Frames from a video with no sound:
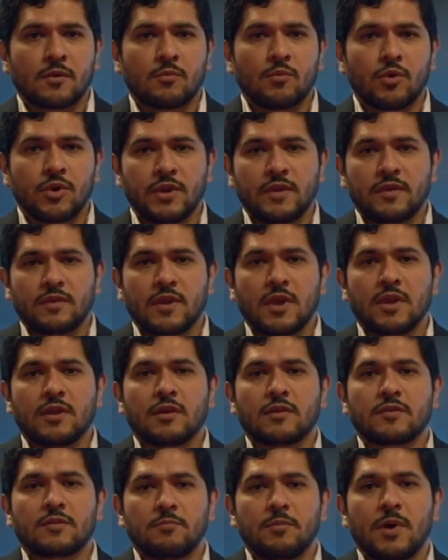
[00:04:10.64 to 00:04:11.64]
Would it
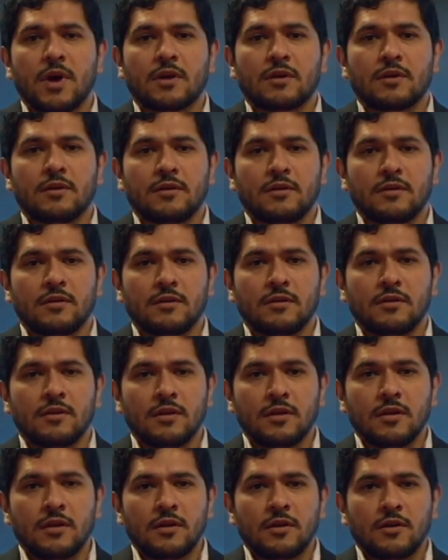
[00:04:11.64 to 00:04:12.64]
take us back
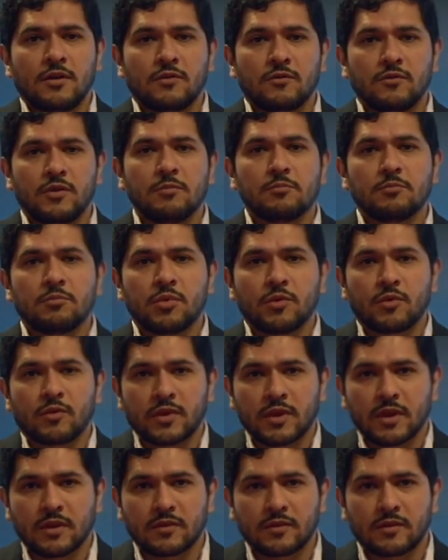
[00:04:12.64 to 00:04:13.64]
to the
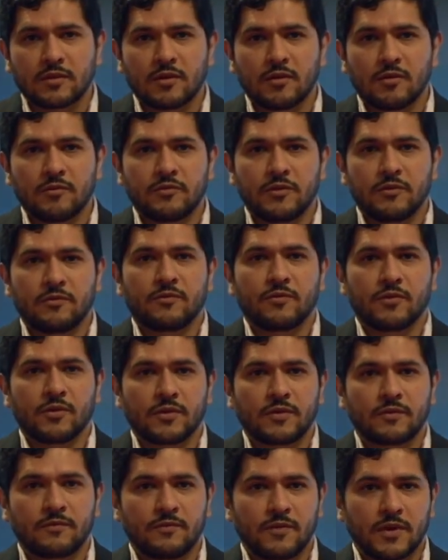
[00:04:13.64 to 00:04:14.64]
importance of the
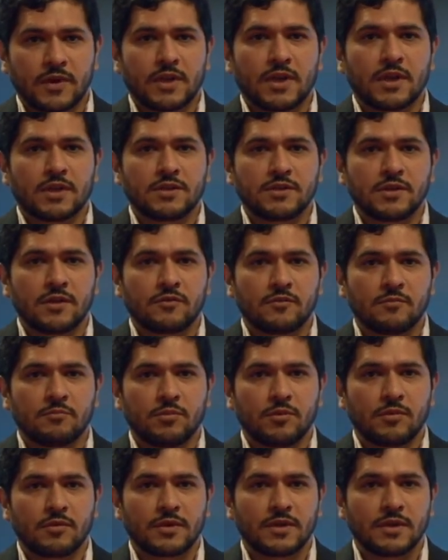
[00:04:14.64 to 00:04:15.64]
first financial
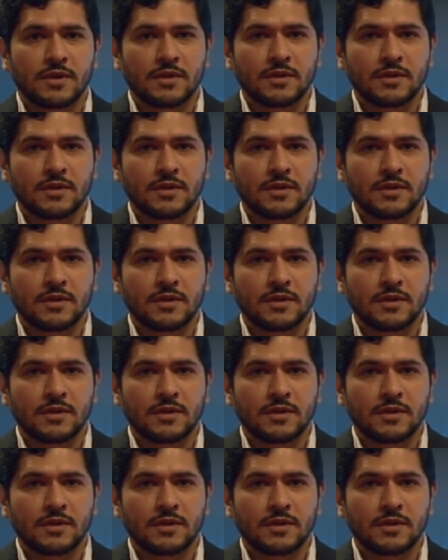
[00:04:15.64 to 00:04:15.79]
support?